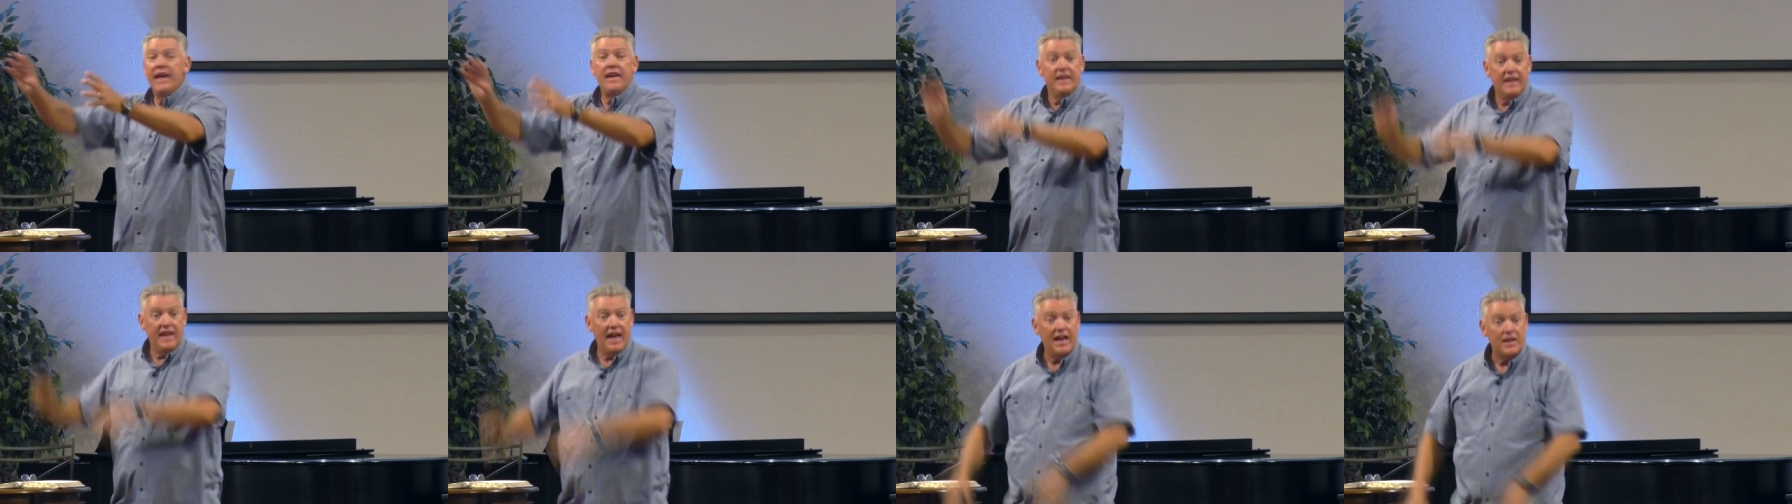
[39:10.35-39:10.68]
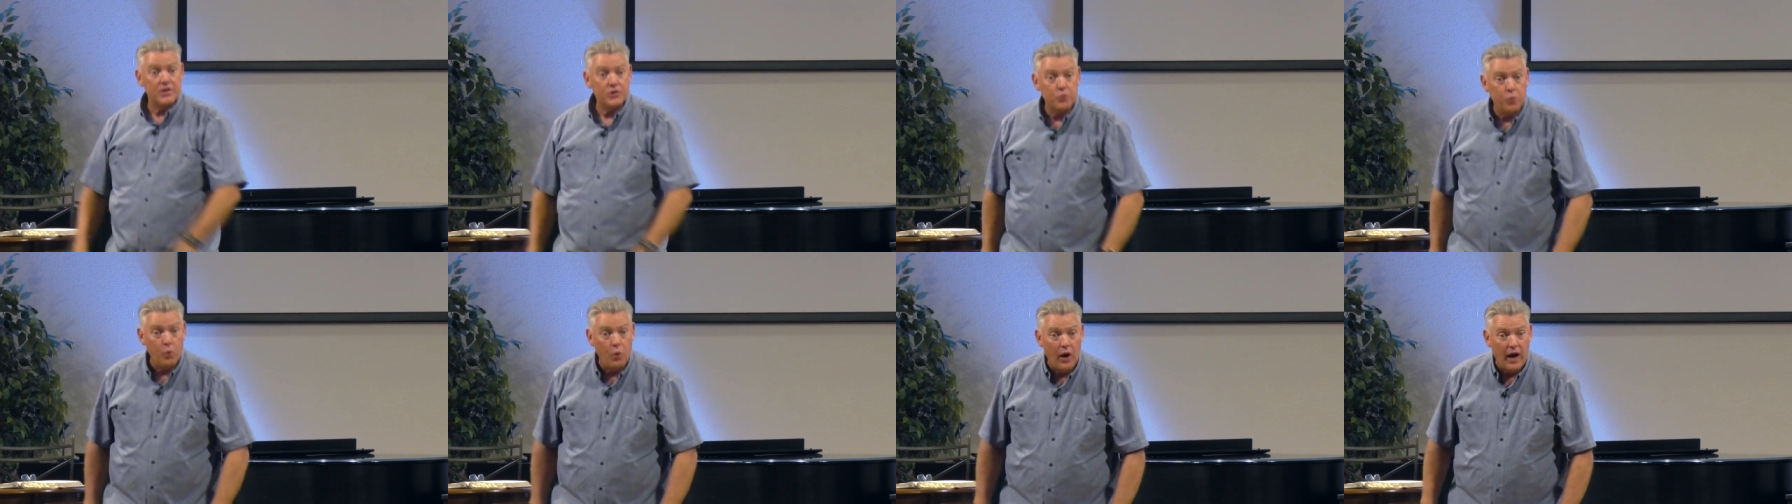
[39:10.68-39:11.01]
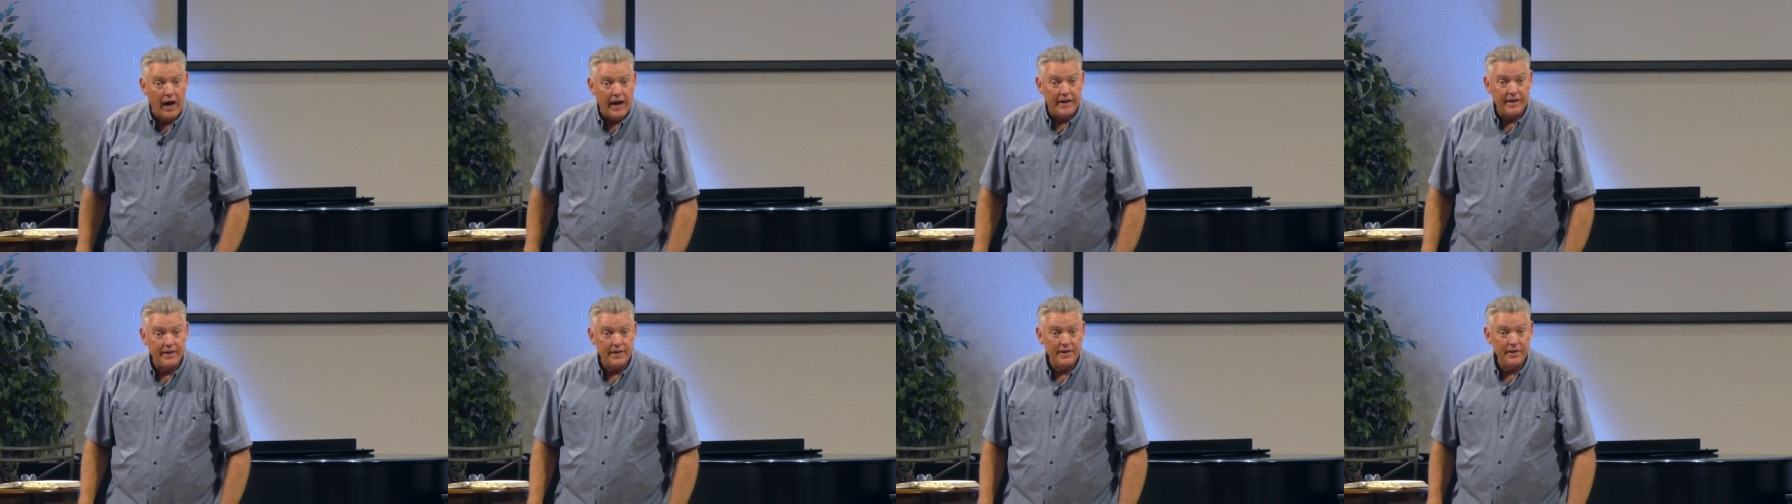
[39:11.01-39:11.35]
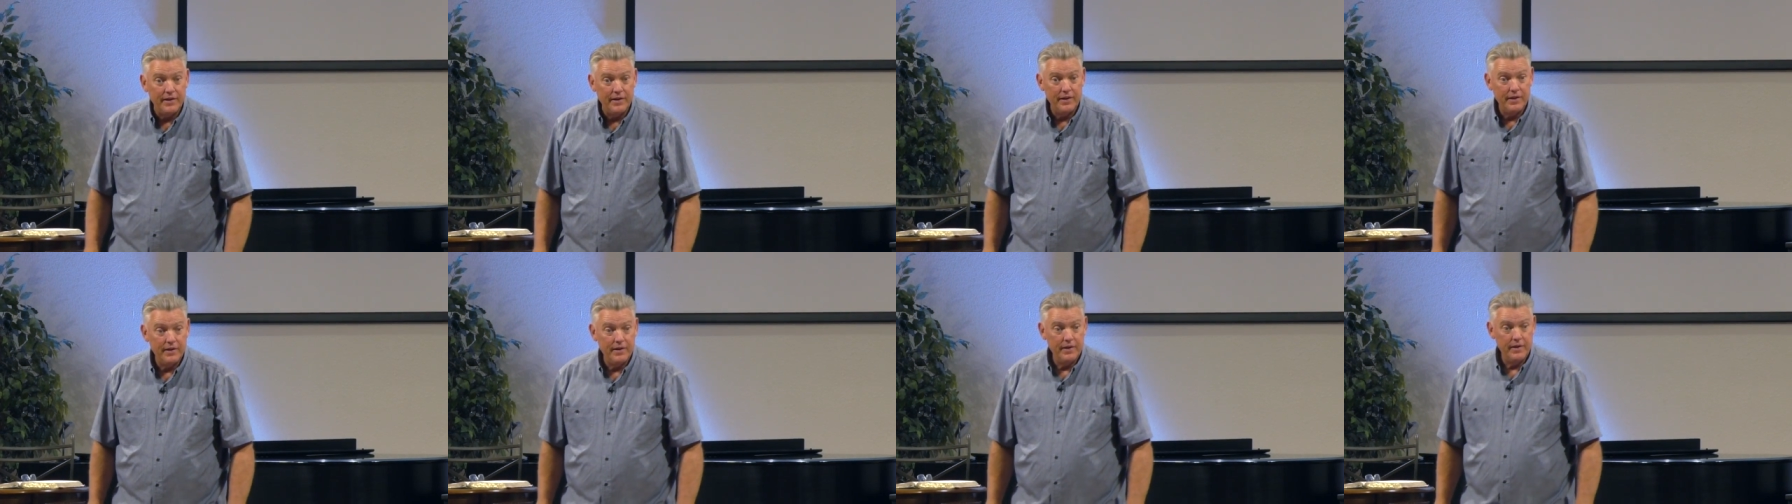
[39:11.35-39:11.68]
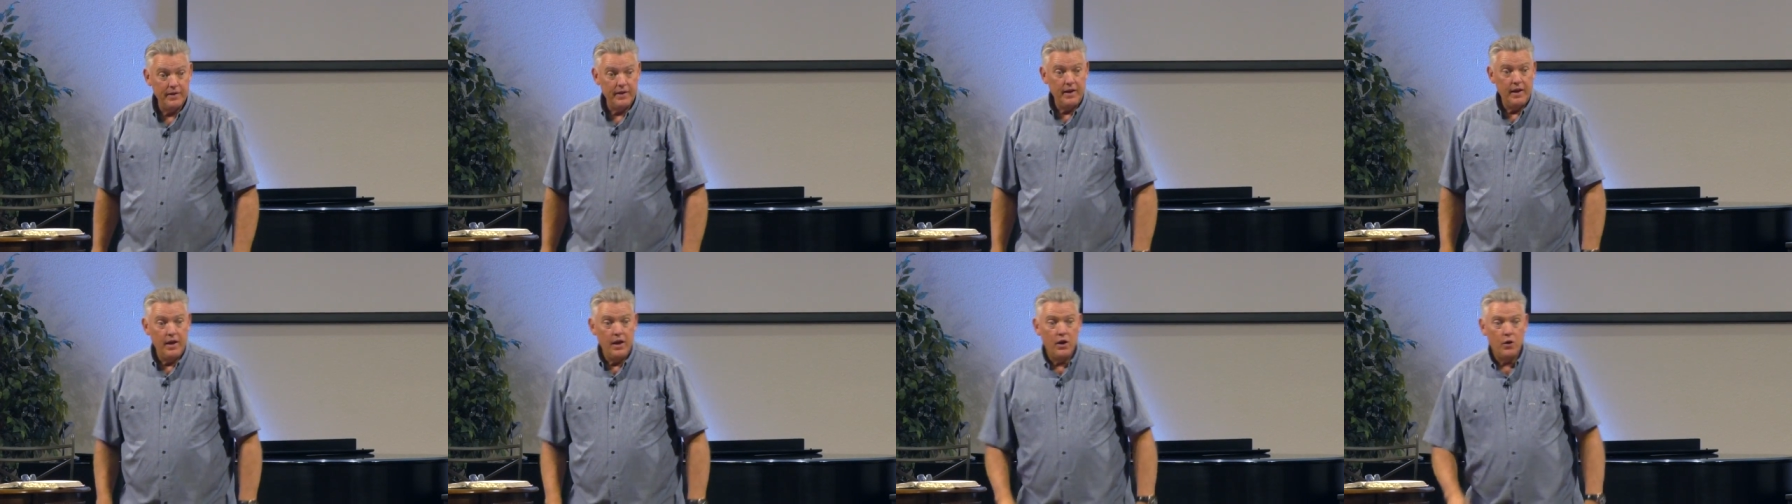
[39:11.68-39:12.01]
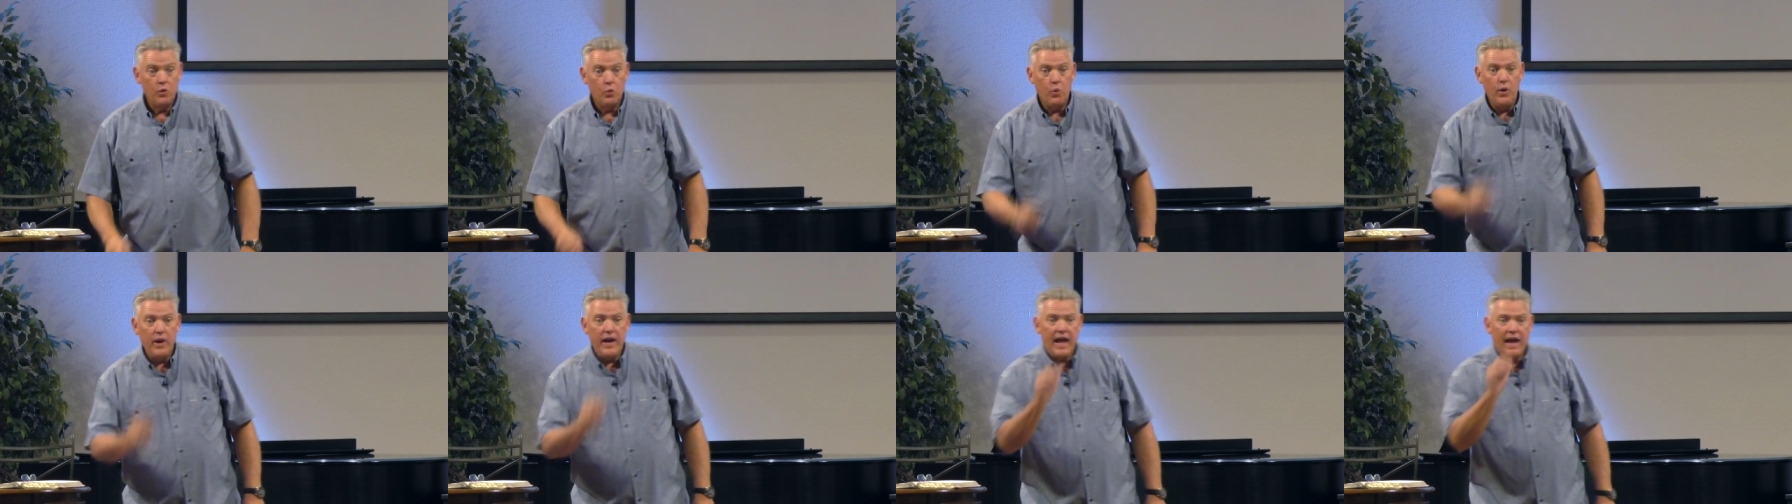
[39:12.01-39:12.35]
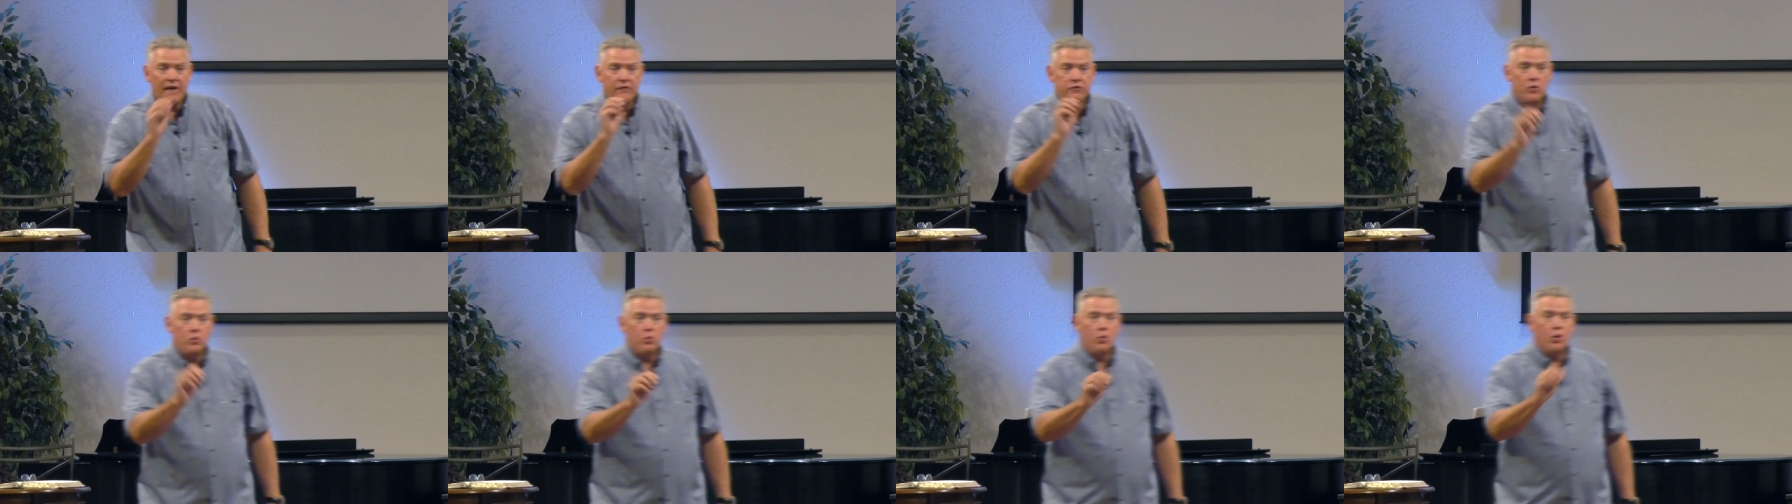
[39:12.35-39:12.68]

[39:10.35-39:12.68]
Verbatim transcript: And guess what? We have to